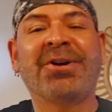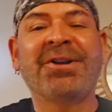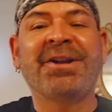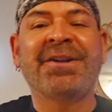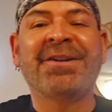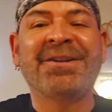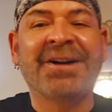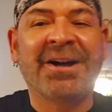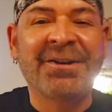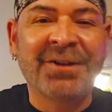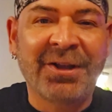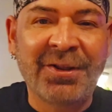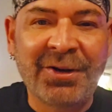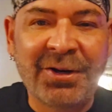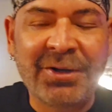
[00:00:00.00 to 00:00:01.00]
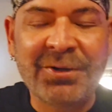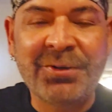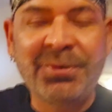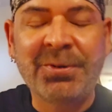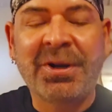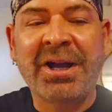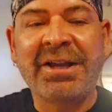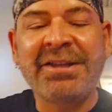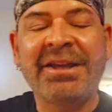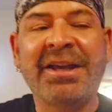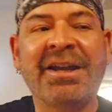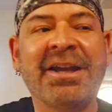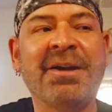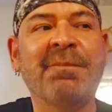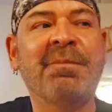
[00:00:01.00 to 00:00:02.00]
join another Yuka
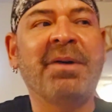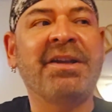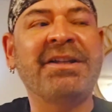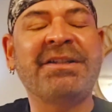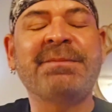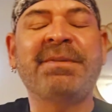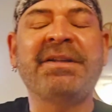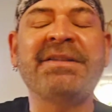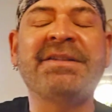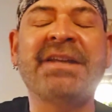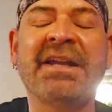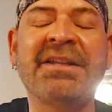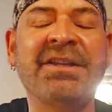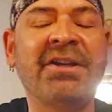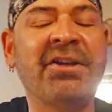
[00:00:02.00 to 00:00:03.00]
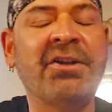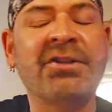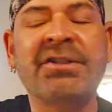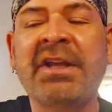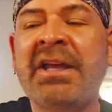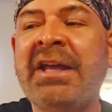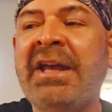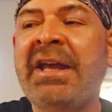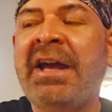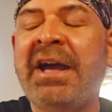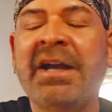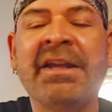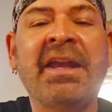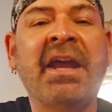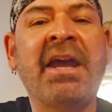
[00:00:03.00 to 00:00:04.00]
Yeke, but it's been 10 years.
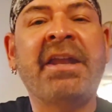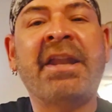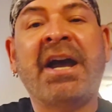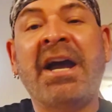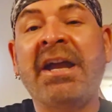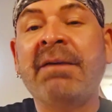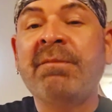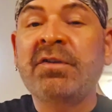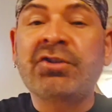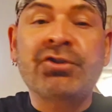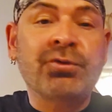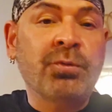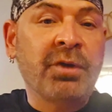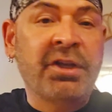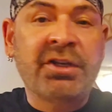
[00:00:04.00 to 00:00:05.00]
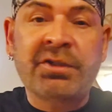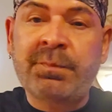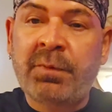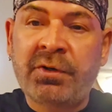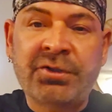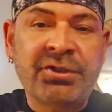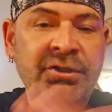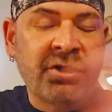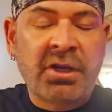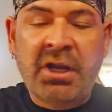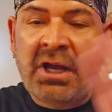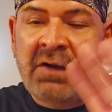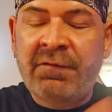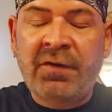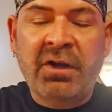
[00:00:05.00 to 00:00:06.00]
Again, I am the sweetest person you're
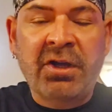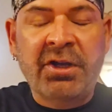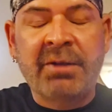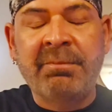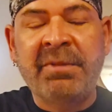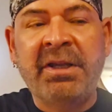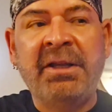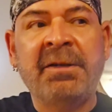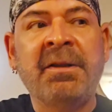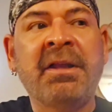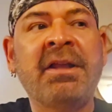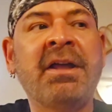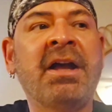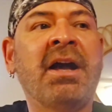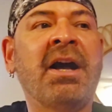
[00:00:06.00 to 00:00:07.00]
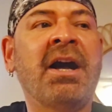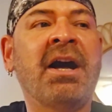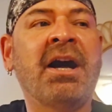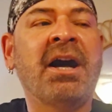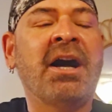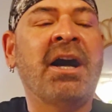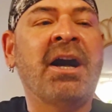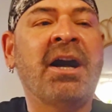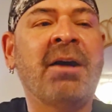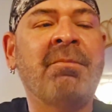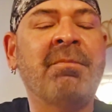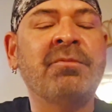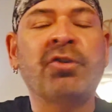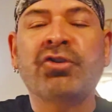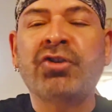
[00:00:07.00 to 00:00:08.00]
ever gonna meet.
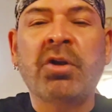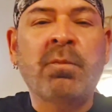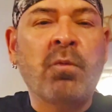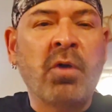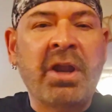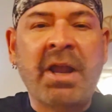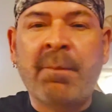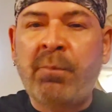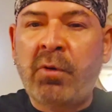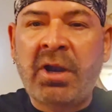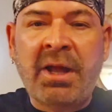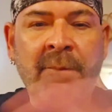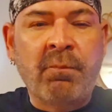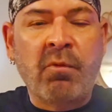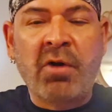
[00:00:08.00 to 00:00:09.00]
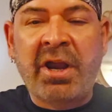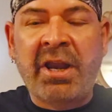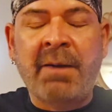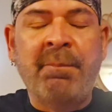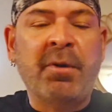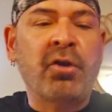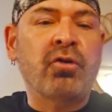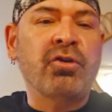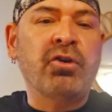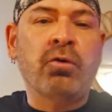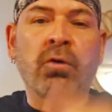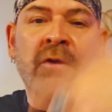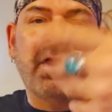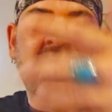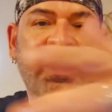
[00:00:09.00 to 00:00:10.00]
Yo soy buena por las buenas, pero
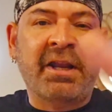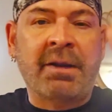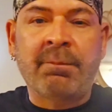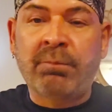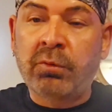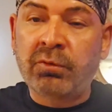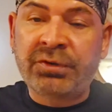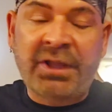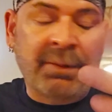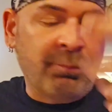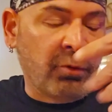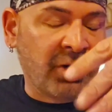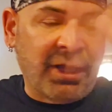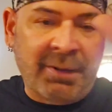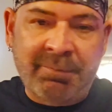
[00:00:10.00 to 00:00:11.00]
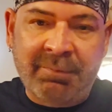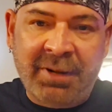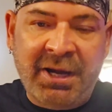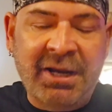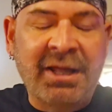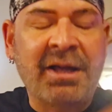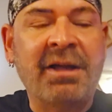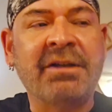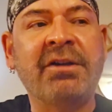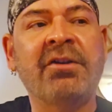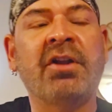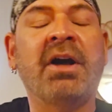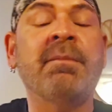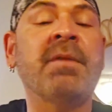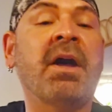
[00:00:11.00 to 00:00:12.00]
hijo de la gran puta por las malas.
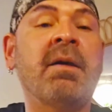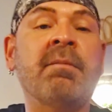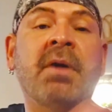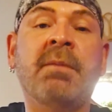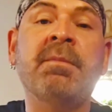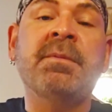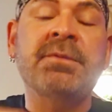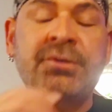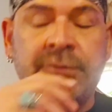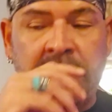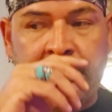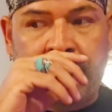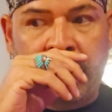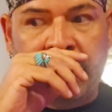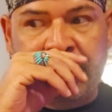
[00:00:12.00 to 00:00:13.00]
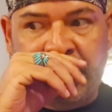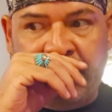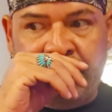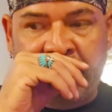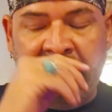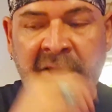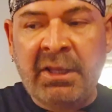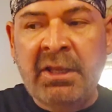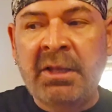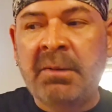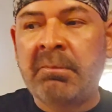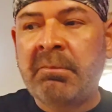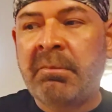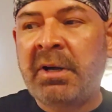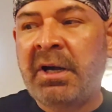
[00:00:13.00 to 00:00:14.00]
I'm a sweet person,
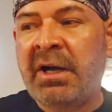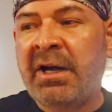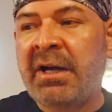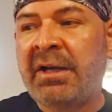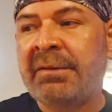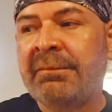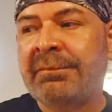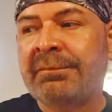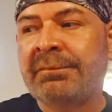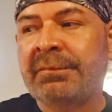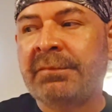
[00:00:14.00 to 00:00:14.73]
but